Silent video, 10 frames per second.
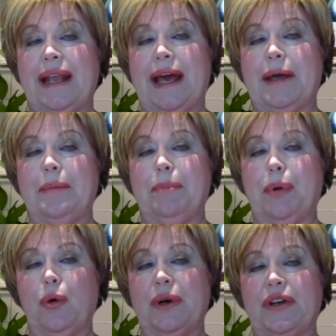Now,
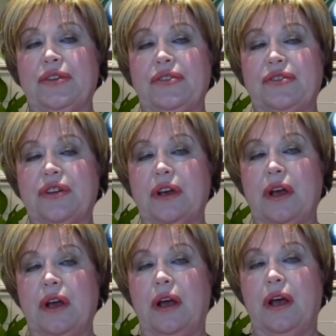employers,
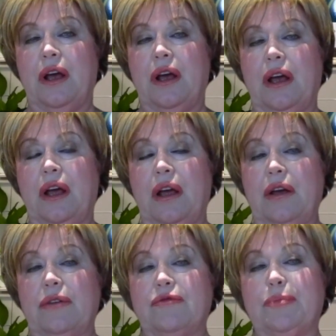
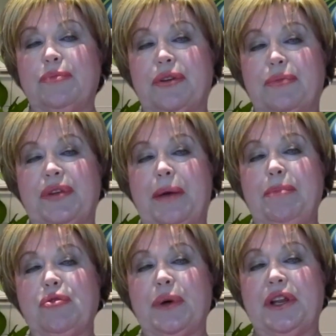from
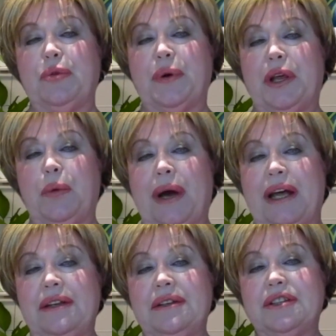September
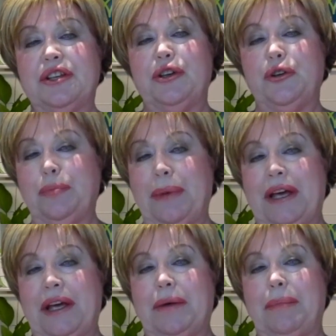2021, you
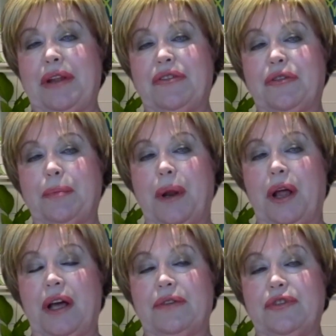may commence
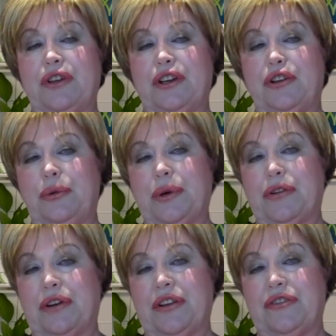applying for your new
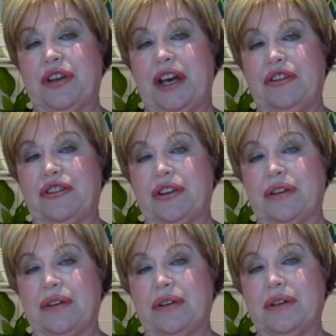accreditation.
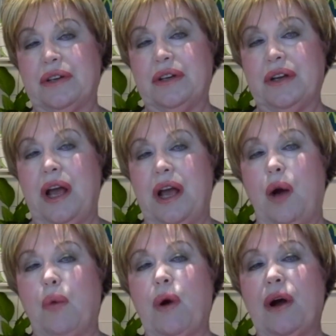
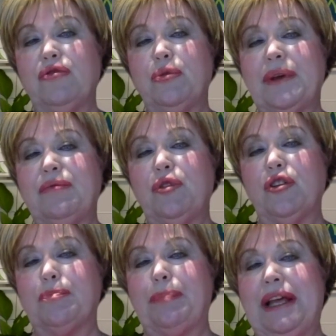And whilst we have
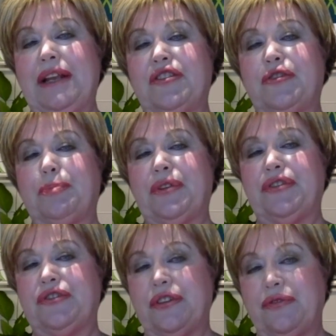not been
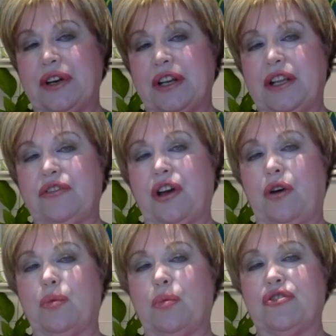specifically
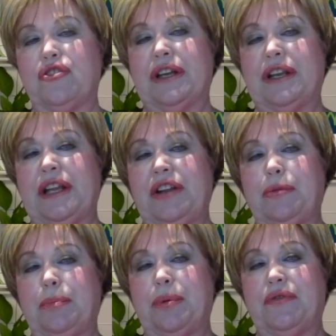told what you're going to need
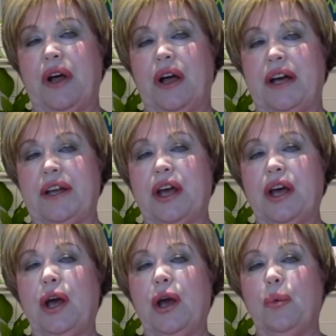to provide,
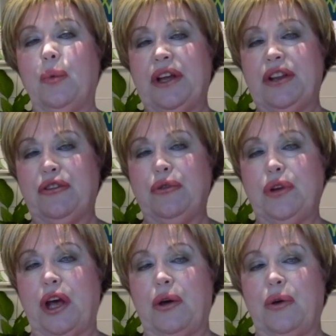we do
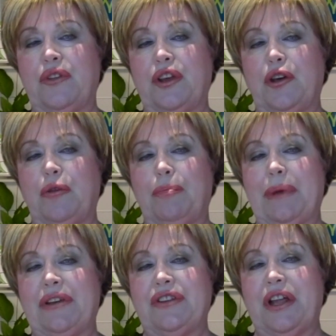know that you
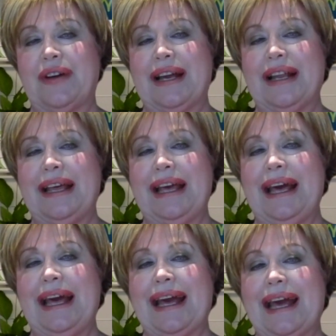must have a
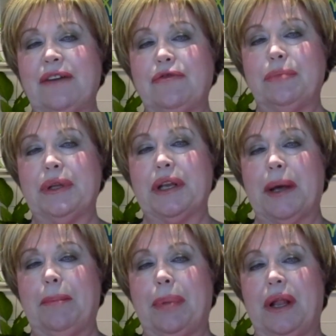clear government
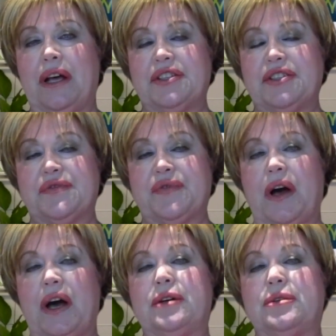compliance
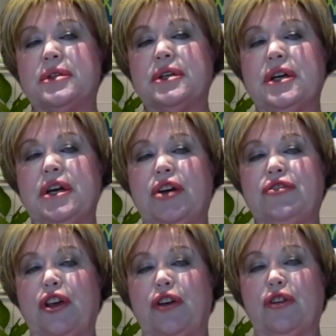file.
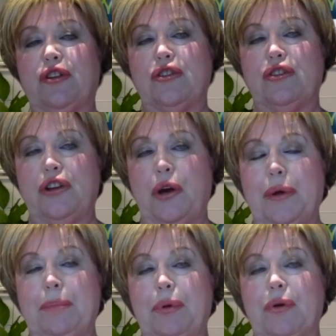So you've got no
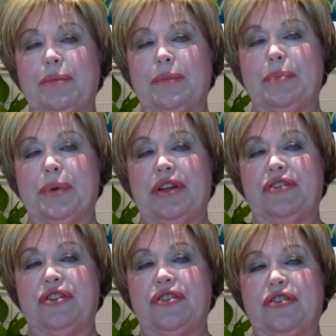employment
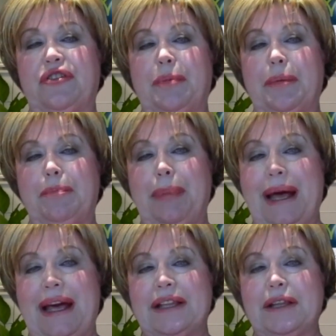breaches and you've been
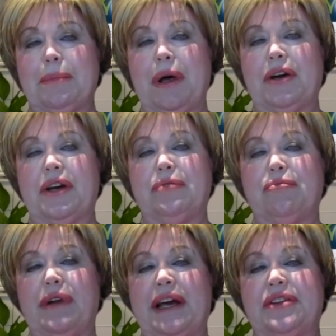paying the market
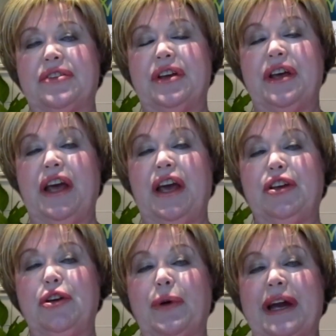rate.
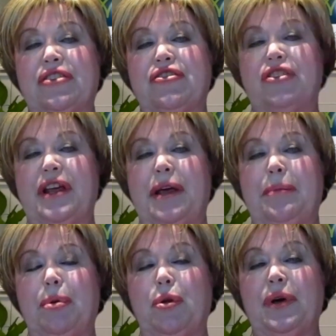You're actually
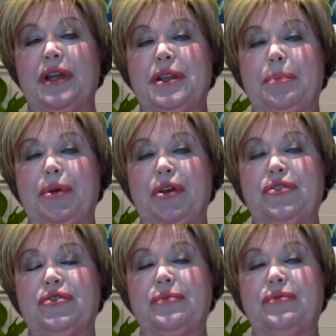employing the
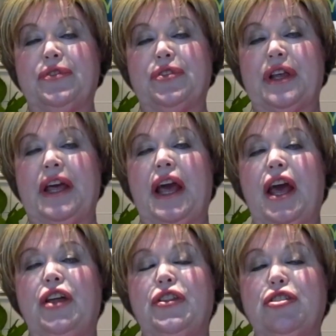person for the
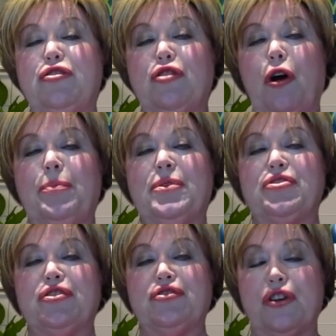job
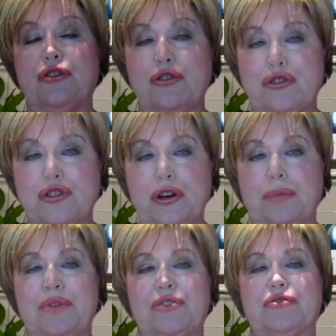that you've on your
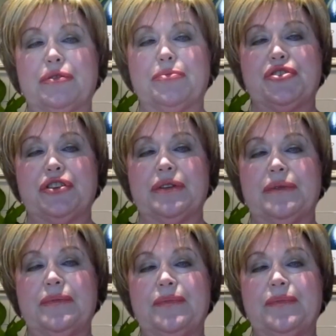job description.